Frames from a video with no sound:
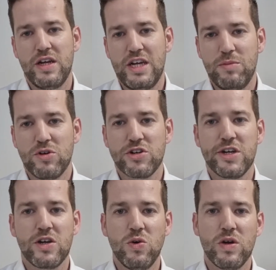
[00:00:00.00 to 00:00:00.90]
Emulsion
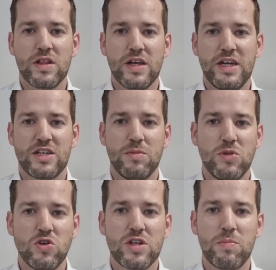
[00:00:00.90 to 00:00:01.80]
coolant is the
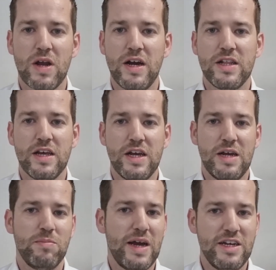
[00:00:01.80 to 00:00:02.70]
most applied
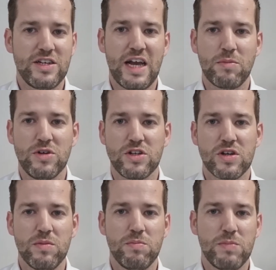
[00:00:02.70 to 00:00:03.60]
in many segments,
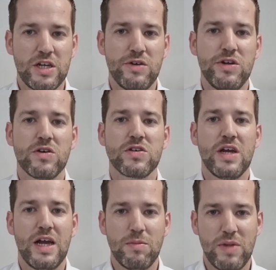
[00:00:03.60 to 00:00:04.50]
materials
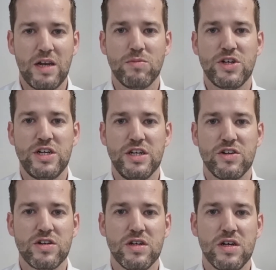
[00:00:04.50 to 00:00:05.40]
and milling
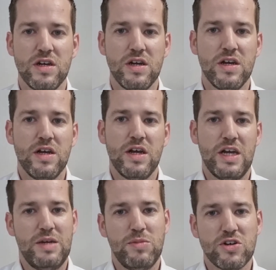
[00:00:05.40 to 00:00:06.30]
machines.
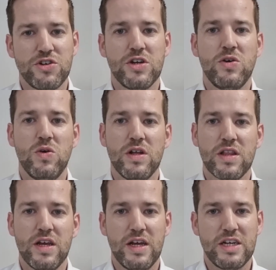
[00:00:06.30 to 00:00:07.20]
Emulsion
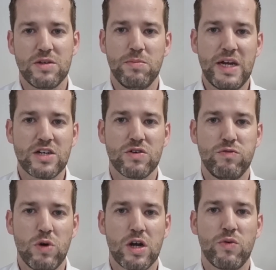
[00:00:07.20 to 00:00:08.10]
coolant is a mix of
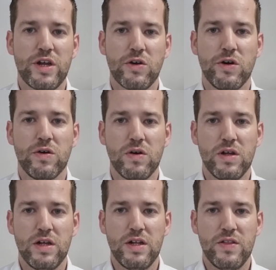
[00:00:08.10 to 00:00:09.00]
water and oil.
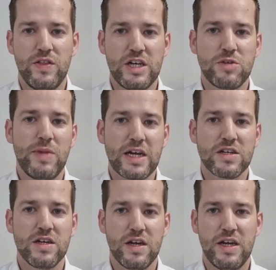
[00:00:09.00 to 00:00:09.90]
This
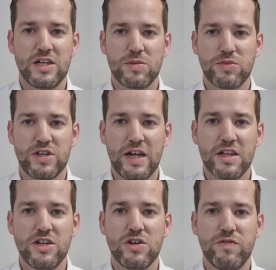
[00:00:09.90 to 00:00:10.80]
mix is the
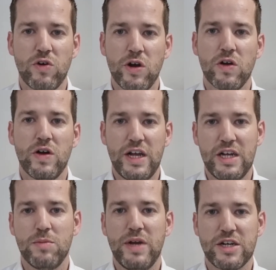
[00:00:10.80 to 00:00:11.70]
percentage of oil in
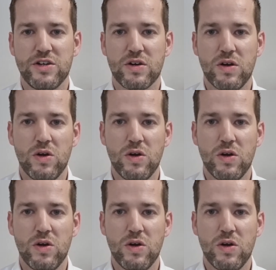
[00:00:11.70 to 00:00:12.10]
the mixture.